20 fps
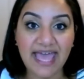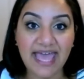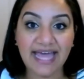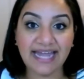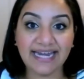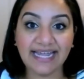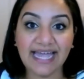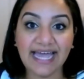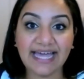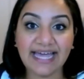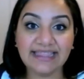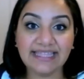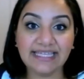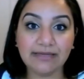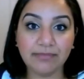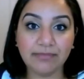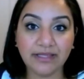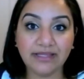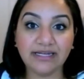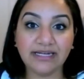And I had the
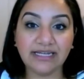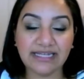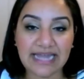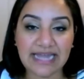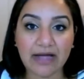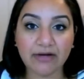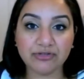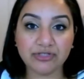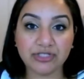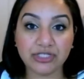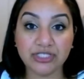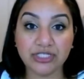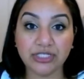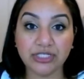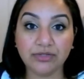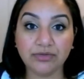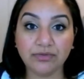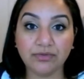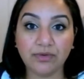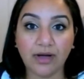ability now to
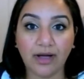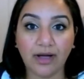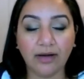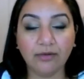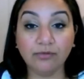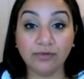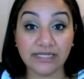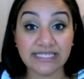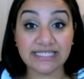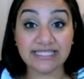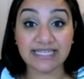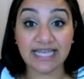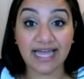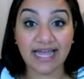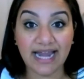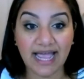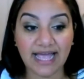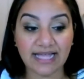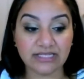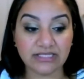do a
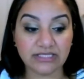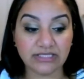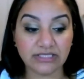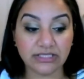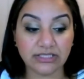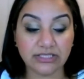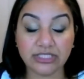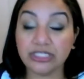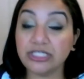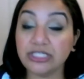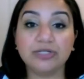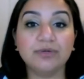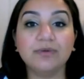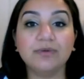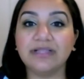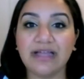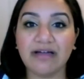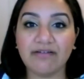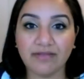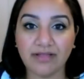reset and to do a
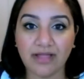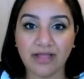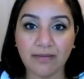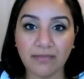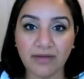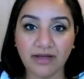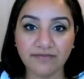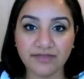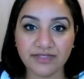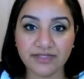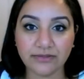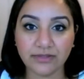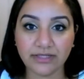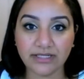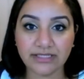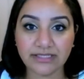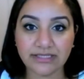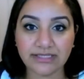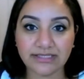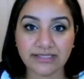level up of
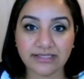sorts.